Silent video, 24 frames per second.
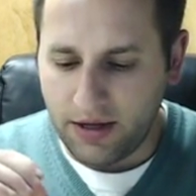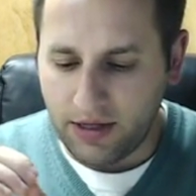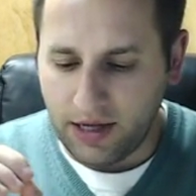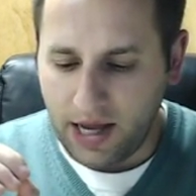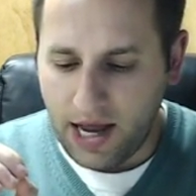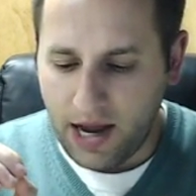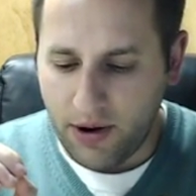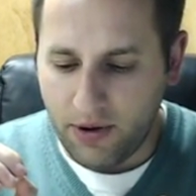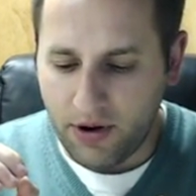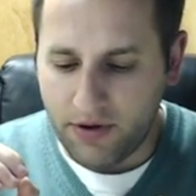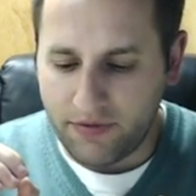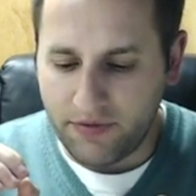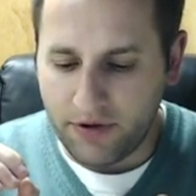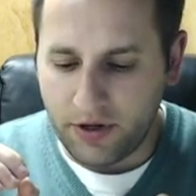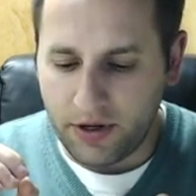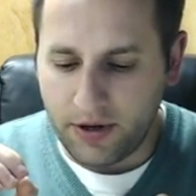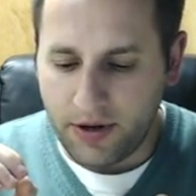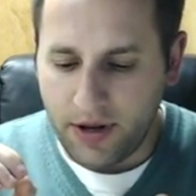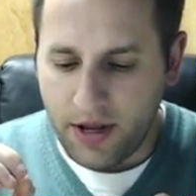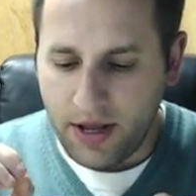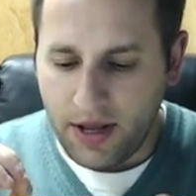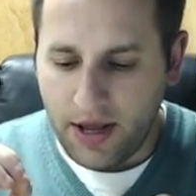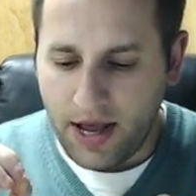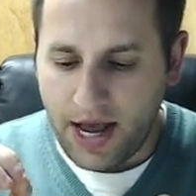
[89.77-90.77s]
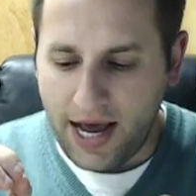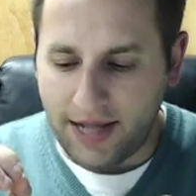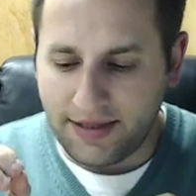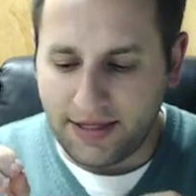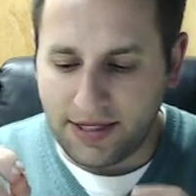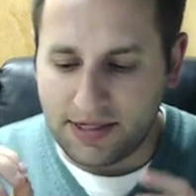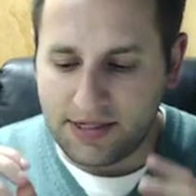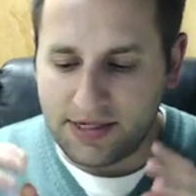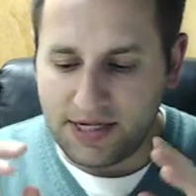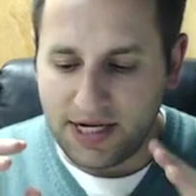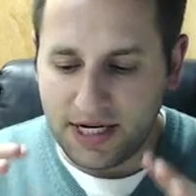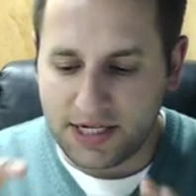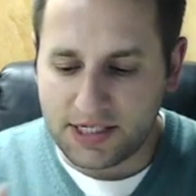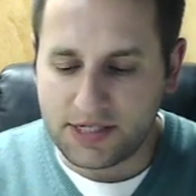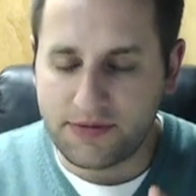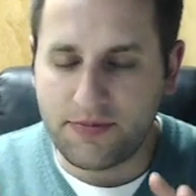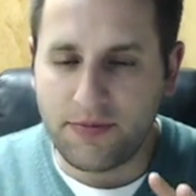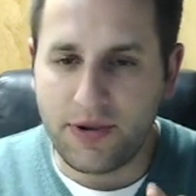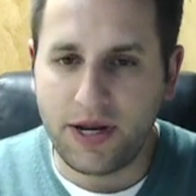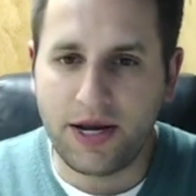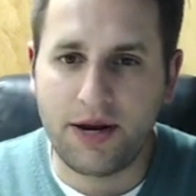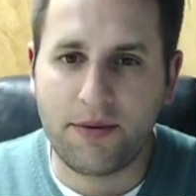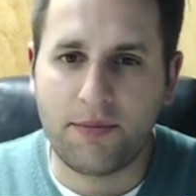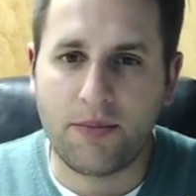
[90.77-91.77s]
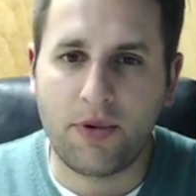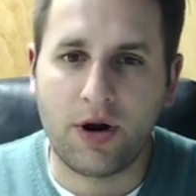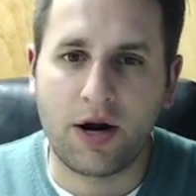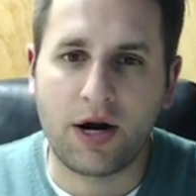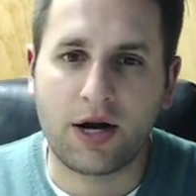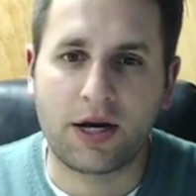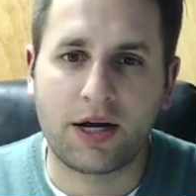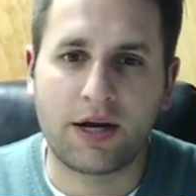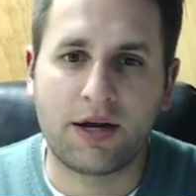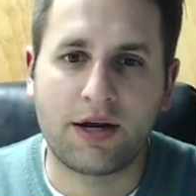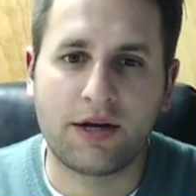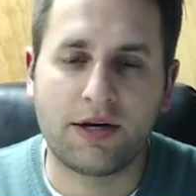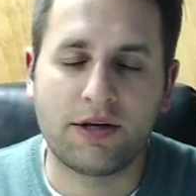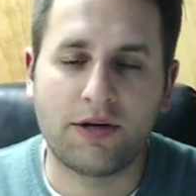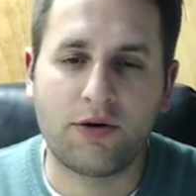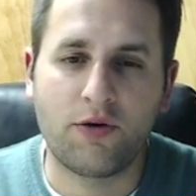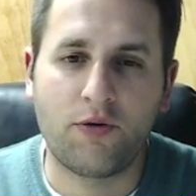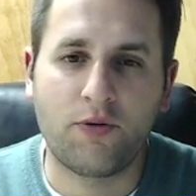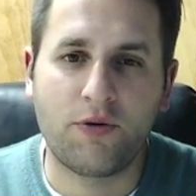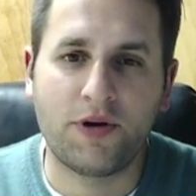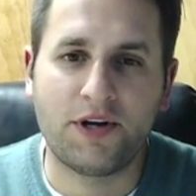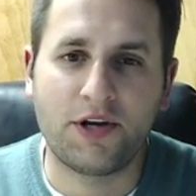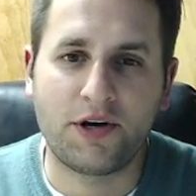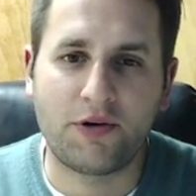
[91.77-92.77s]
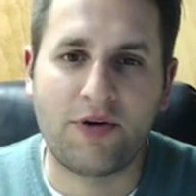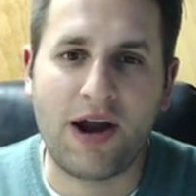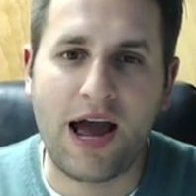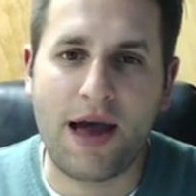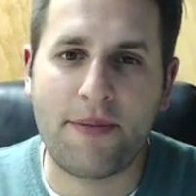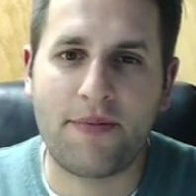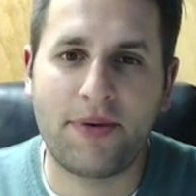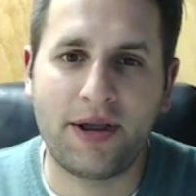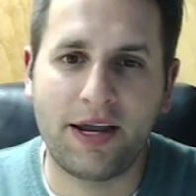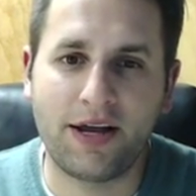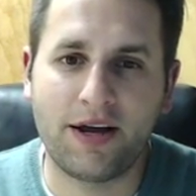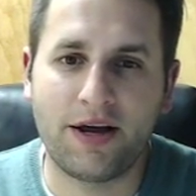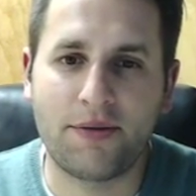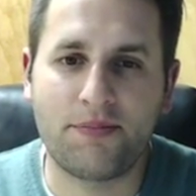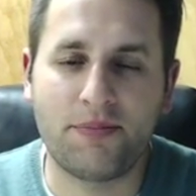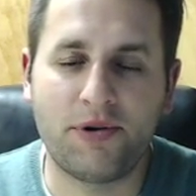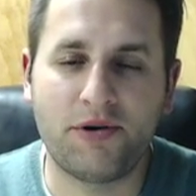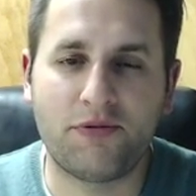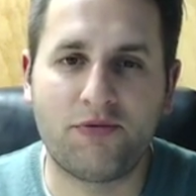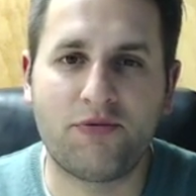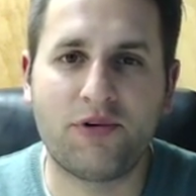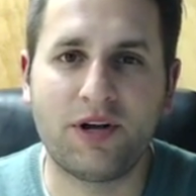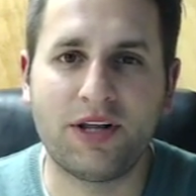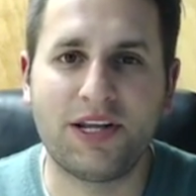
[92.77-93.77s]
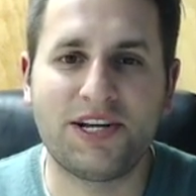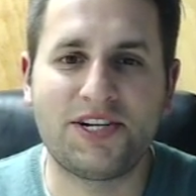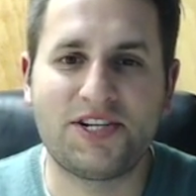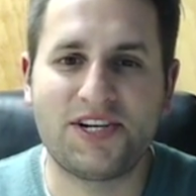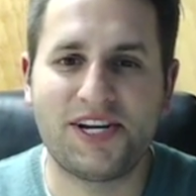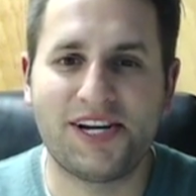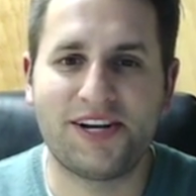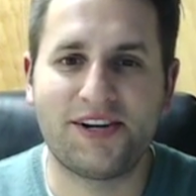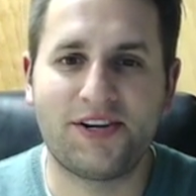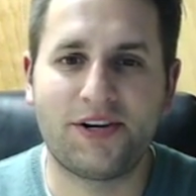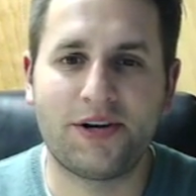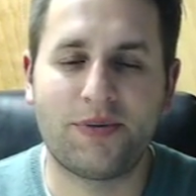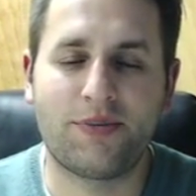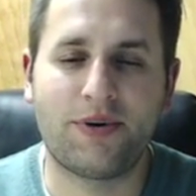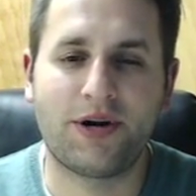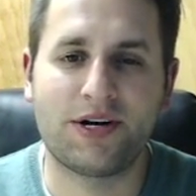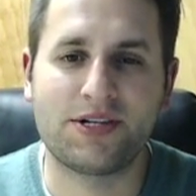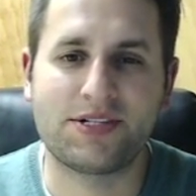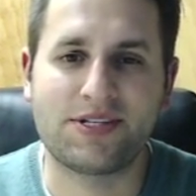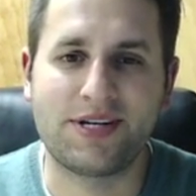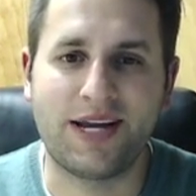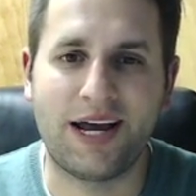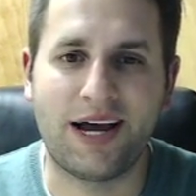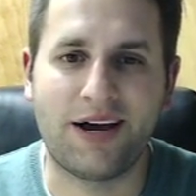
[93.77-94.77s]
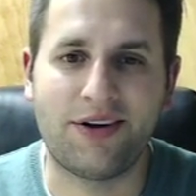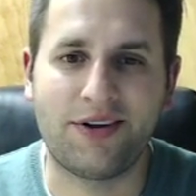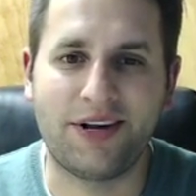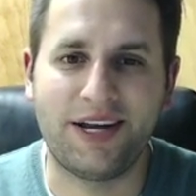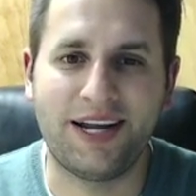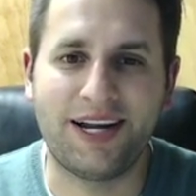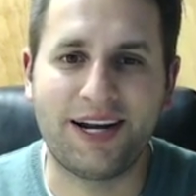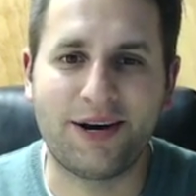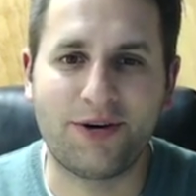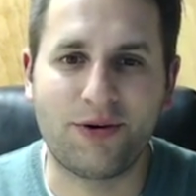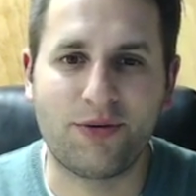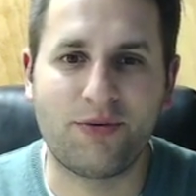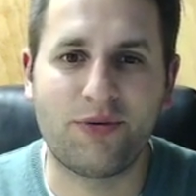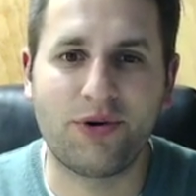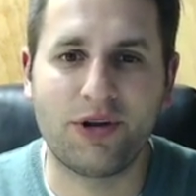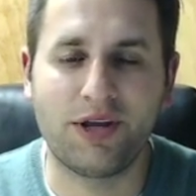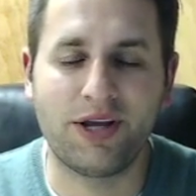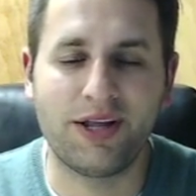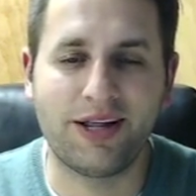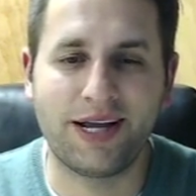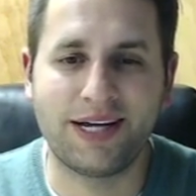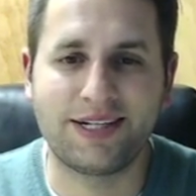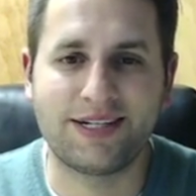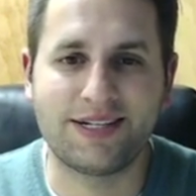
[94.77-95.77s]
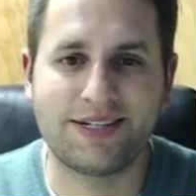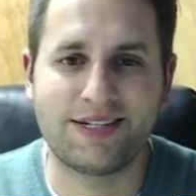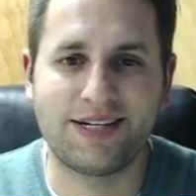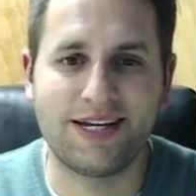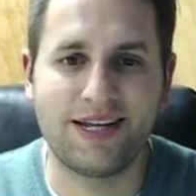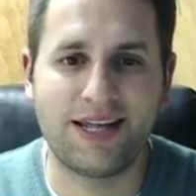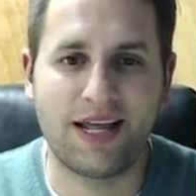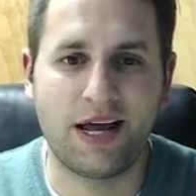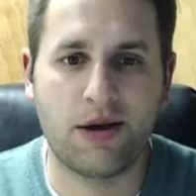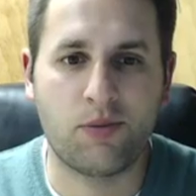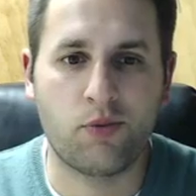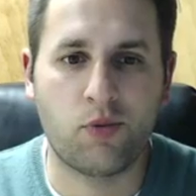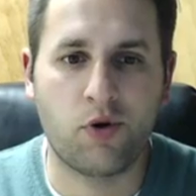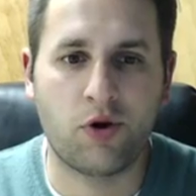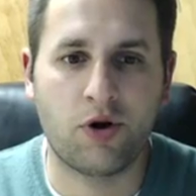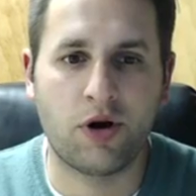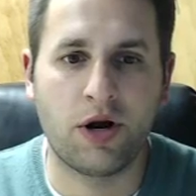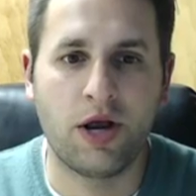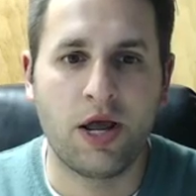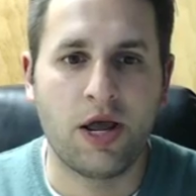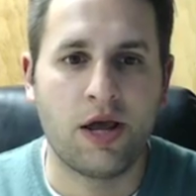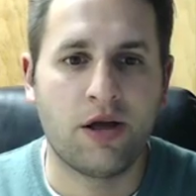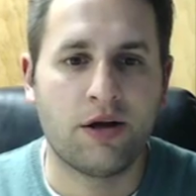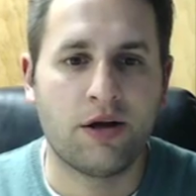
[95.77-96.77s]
However, at the 6-minute mark, when you're wrapping up, you really shared your personality, and I would really like to see that more